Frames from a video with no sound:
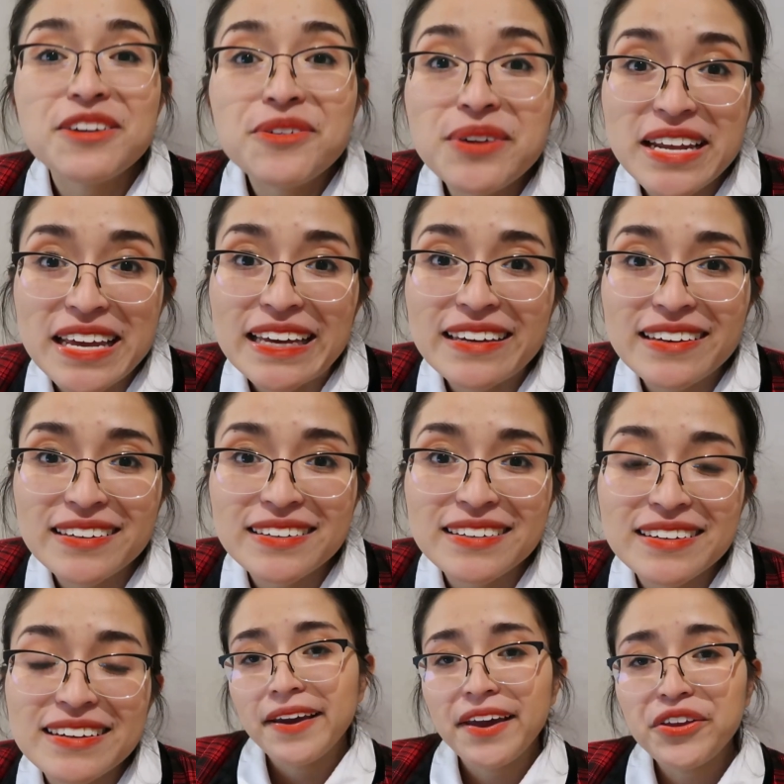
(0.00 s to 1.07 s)
unique.
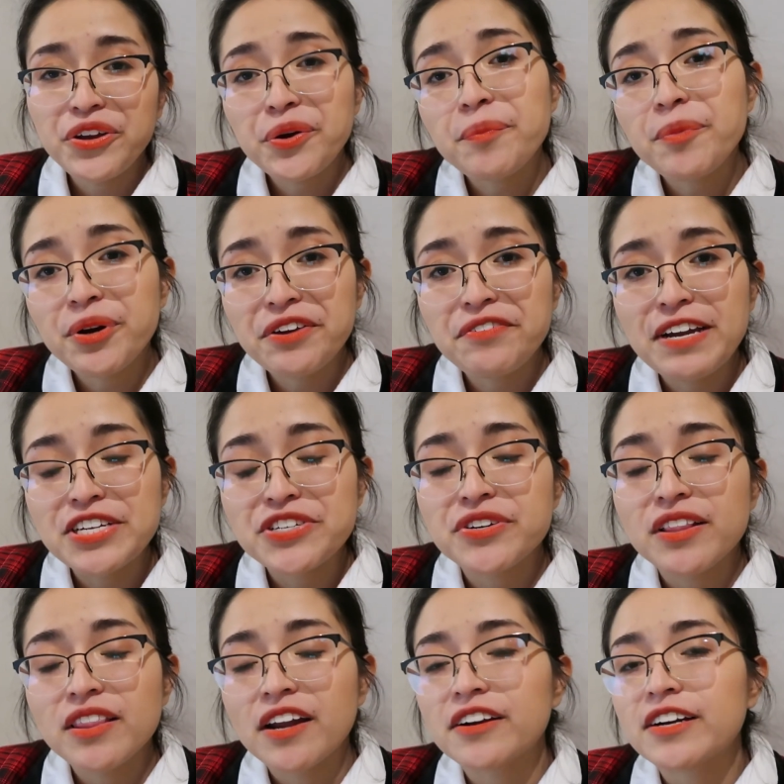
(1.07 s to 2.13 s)
In your
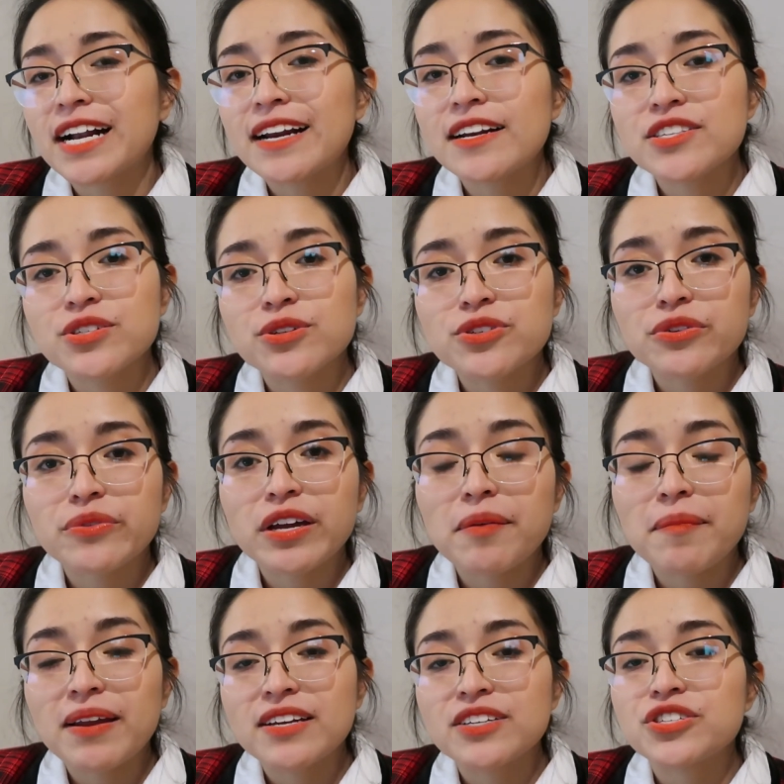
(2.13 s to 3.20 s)
motivational letter, it is also
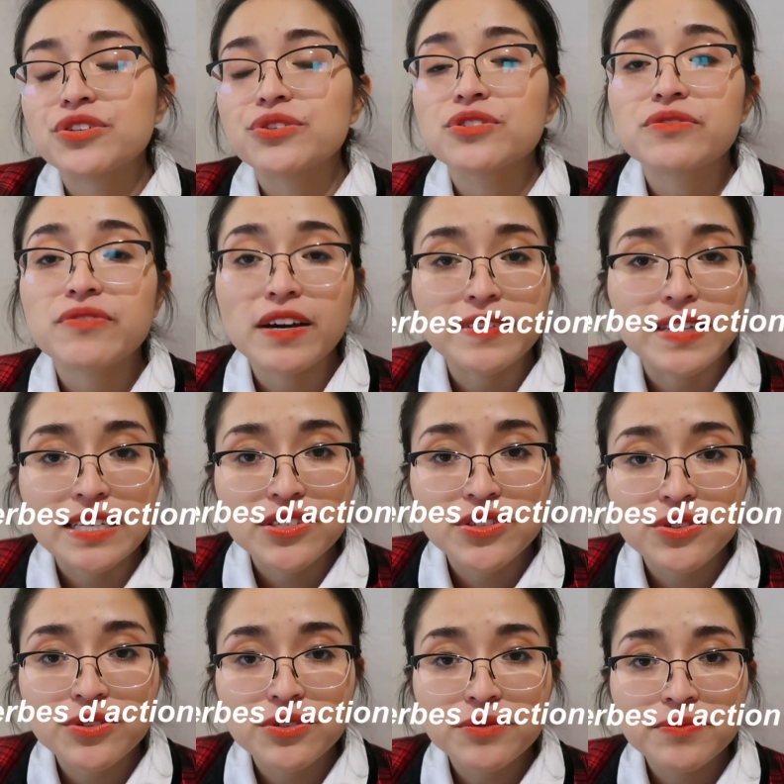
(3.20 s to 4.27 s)
recommended to use vers
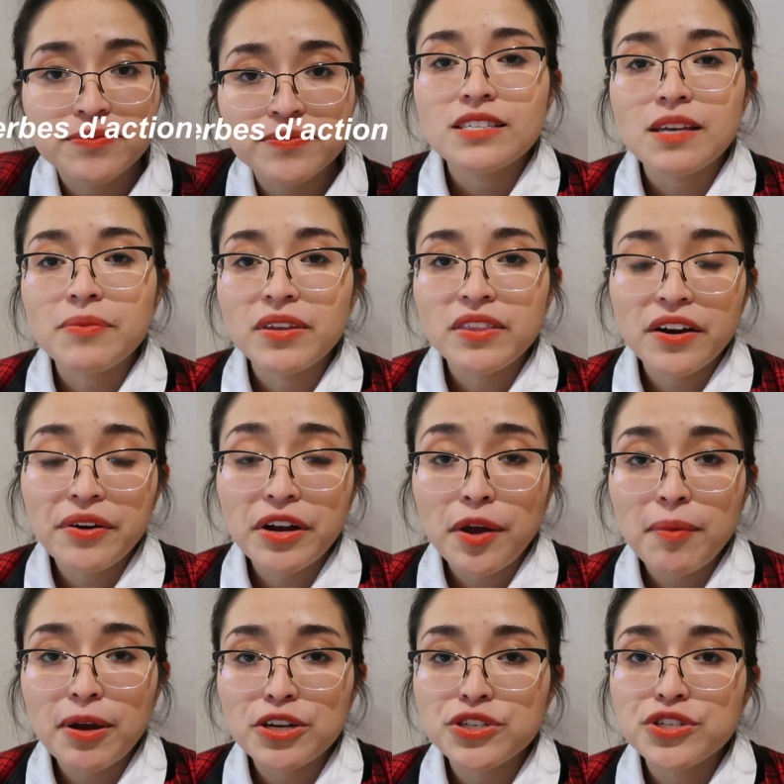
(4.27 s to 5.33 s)
l'action. Something that I
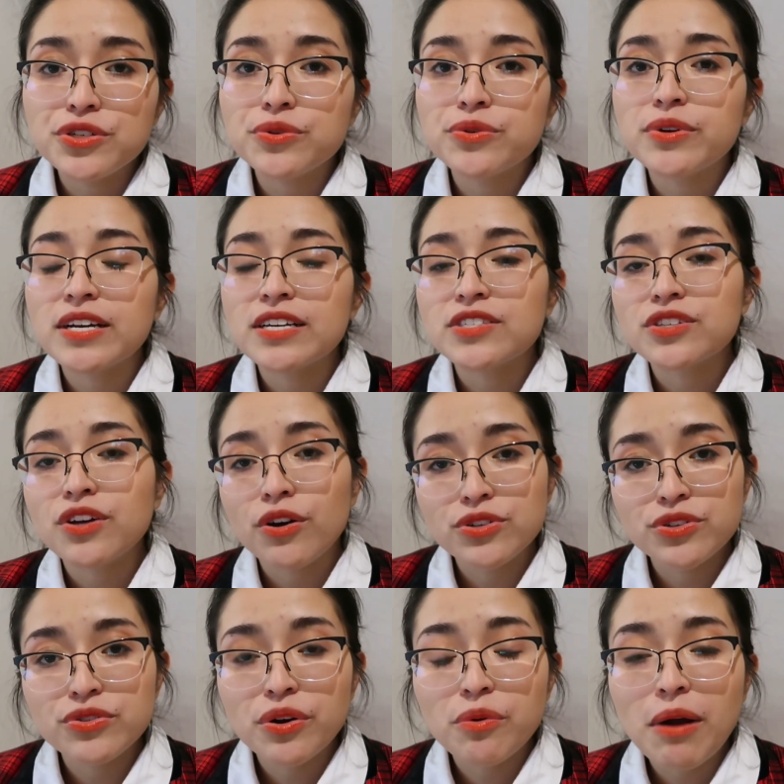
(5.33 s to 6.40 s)
recommend to do is go
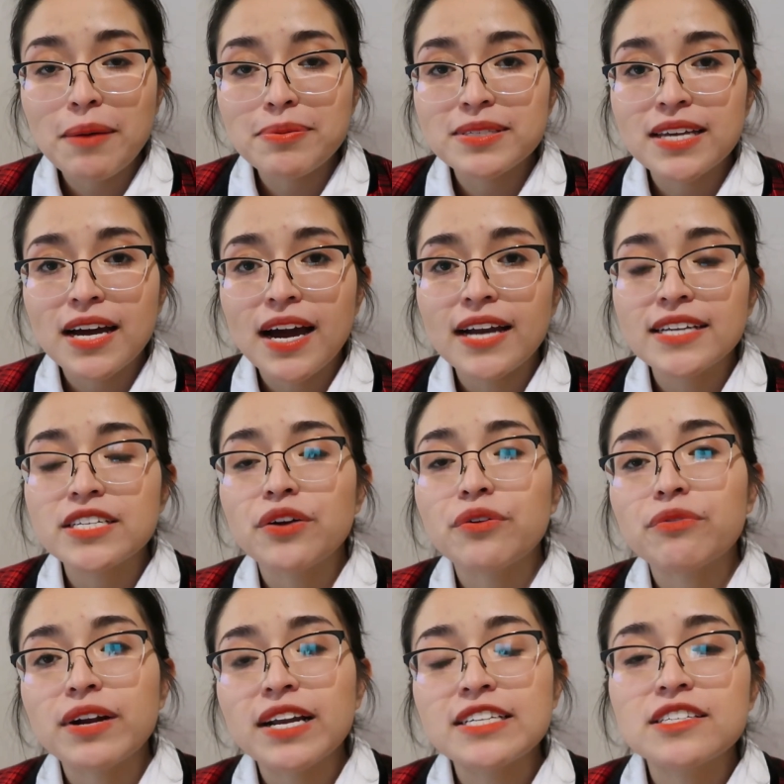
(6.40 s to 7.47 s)
to their website,
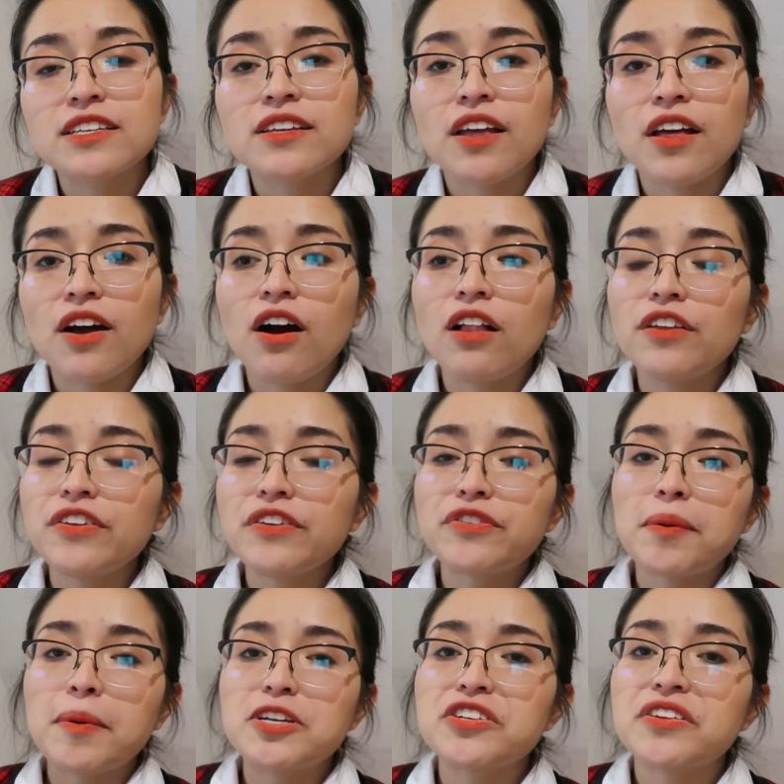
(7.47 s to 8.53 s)
read all of the
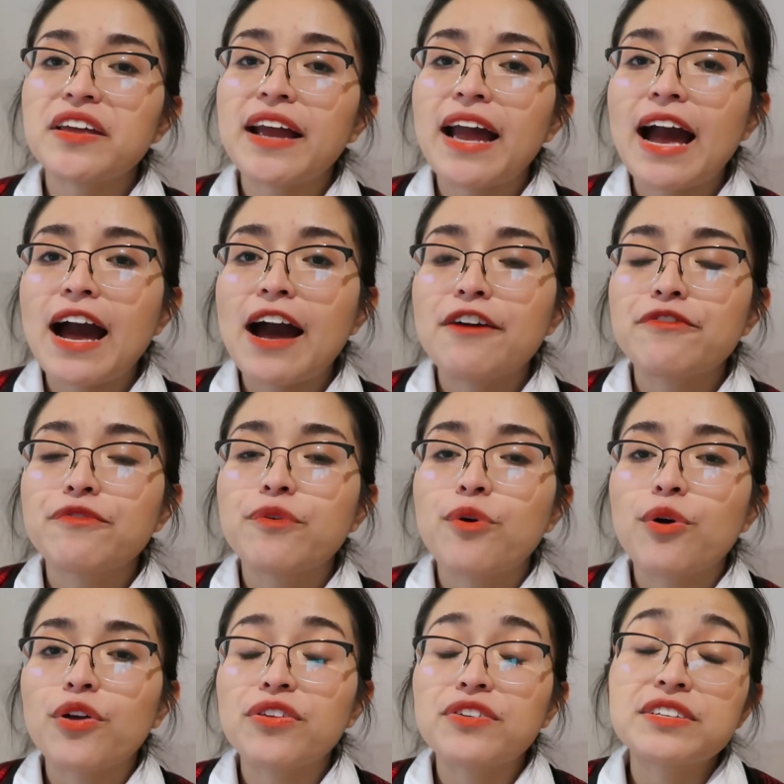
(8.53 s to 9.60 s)
information they have
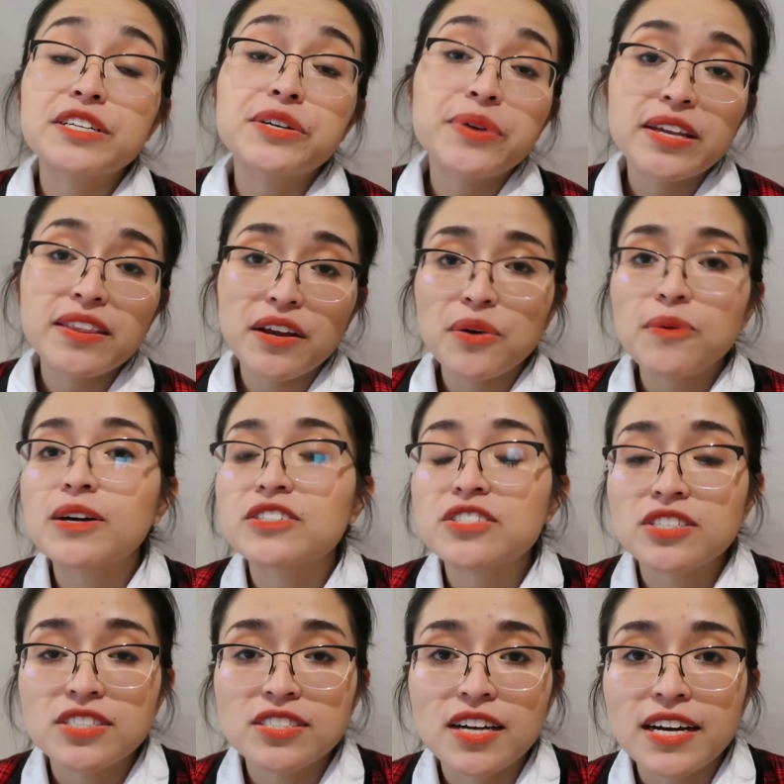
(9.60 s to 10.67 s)
for the degree that you want
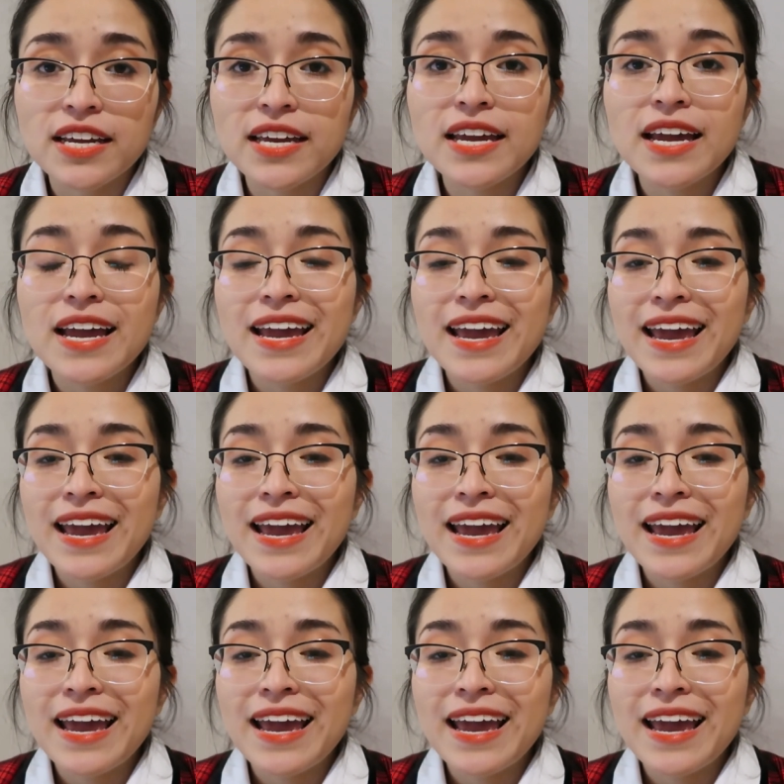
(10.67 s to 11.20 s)
to study,